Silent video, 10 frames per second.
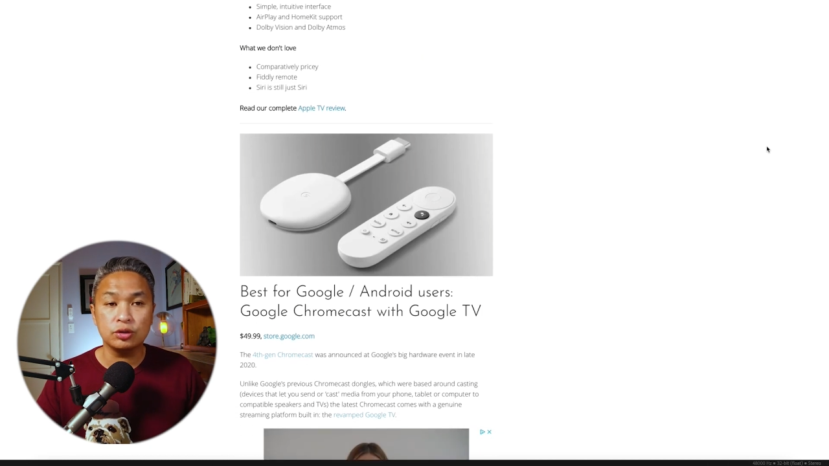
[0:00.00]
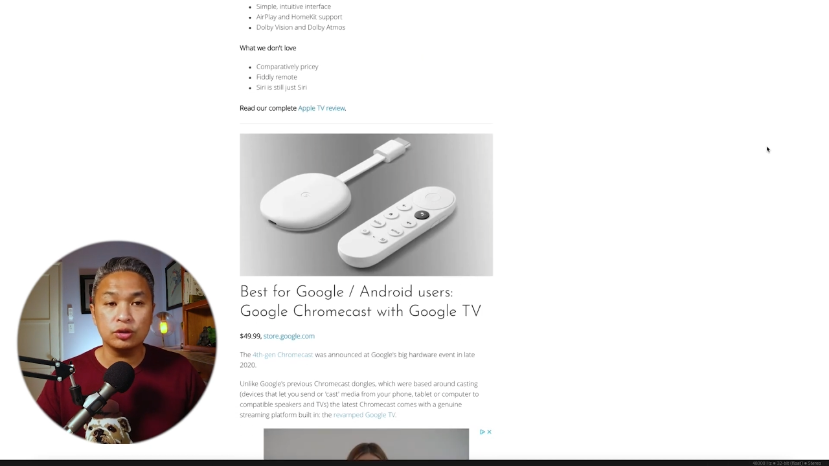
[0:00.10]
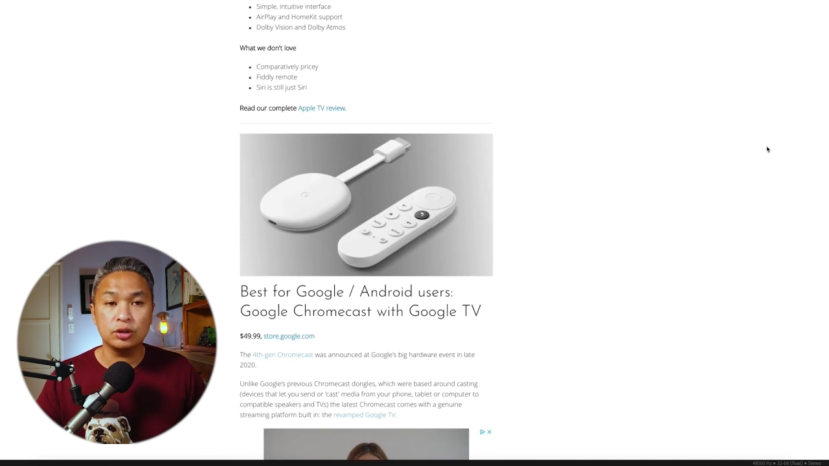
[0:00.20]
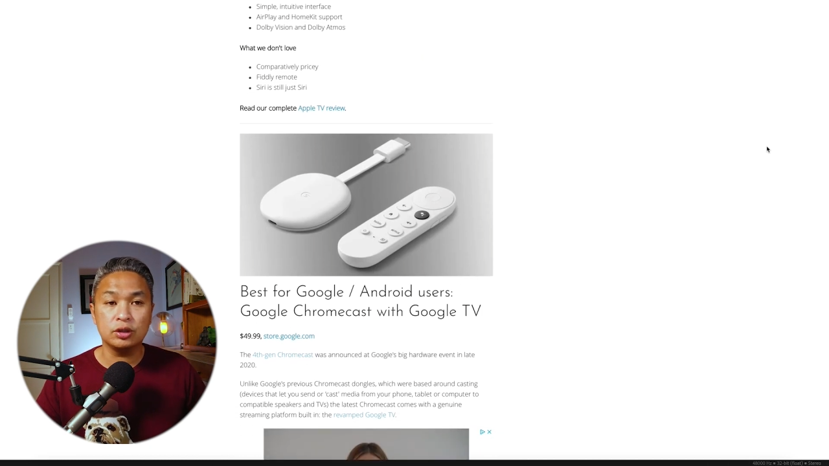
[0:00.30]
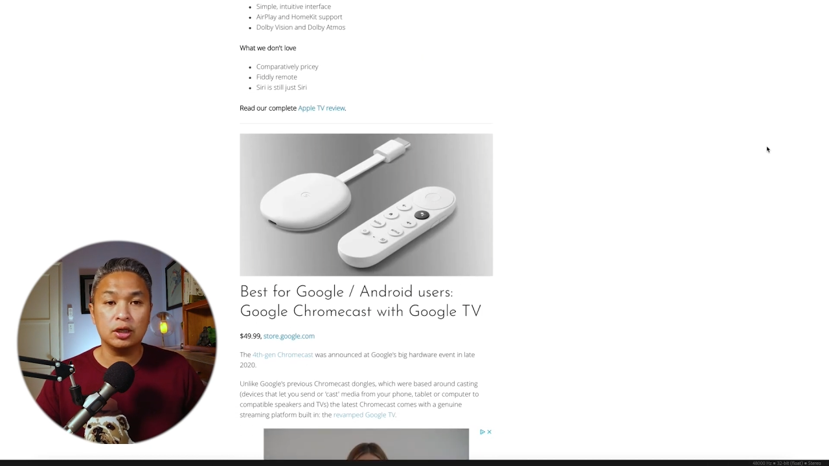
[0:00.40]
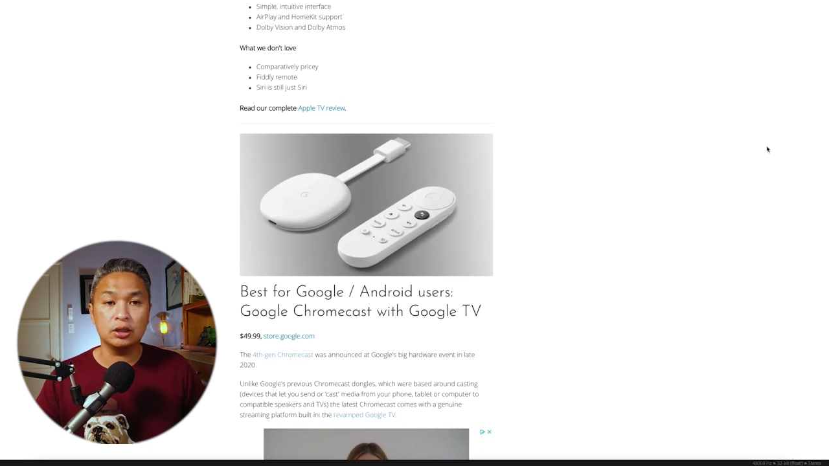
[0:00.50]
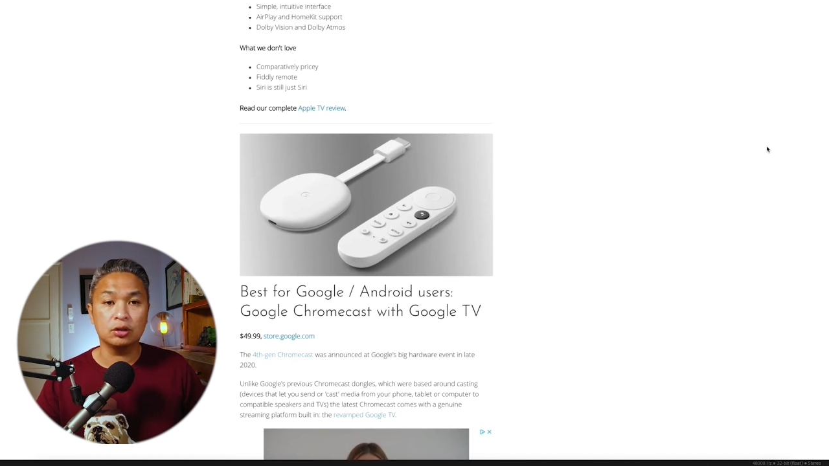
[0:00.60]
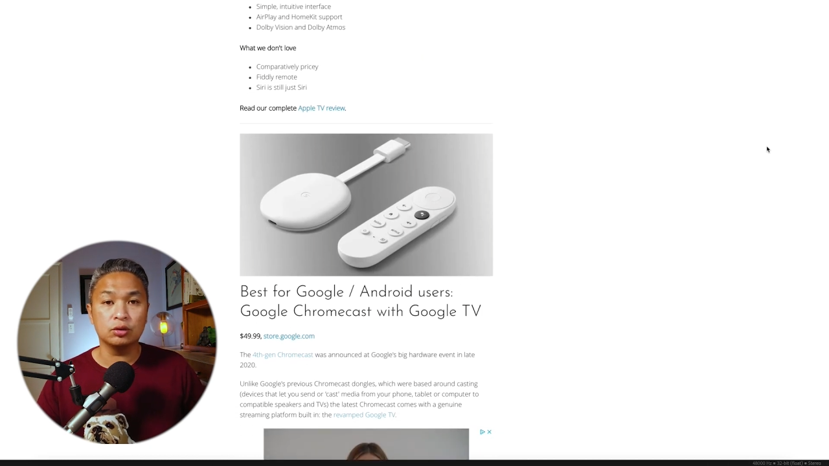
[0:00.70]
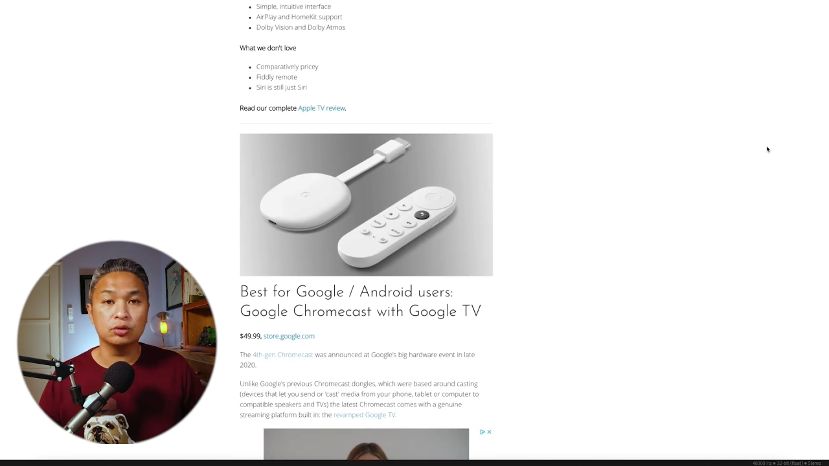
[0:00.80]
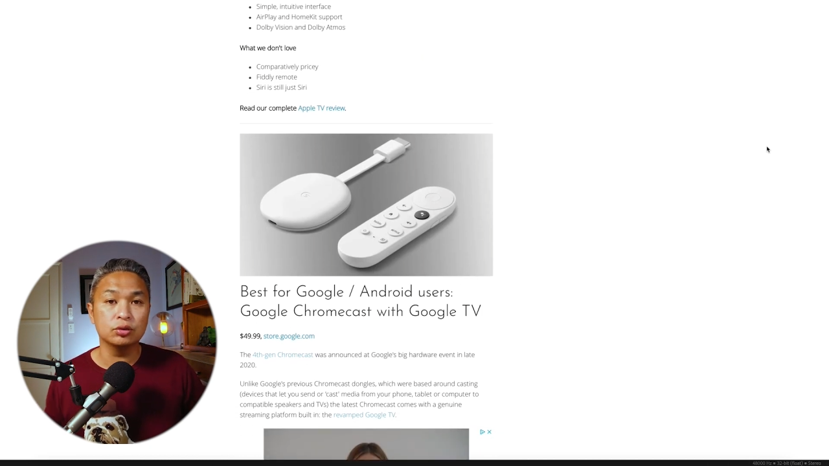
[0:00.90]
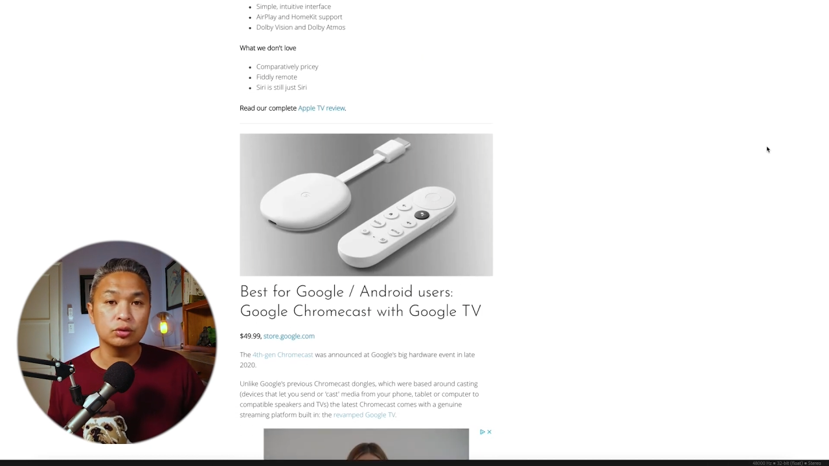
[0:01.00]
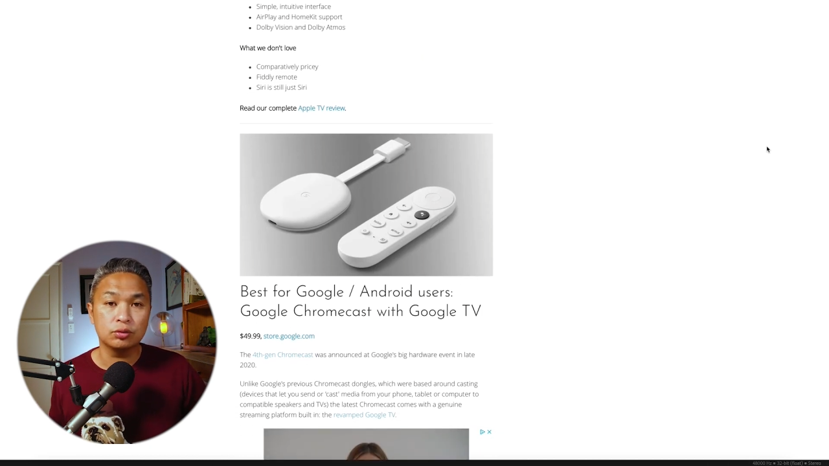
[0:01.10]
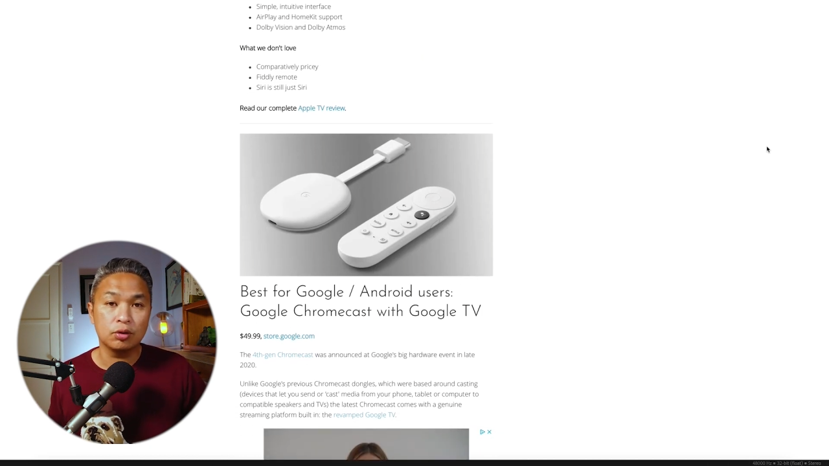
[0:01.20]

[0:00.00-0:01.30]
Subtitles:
you could get a Google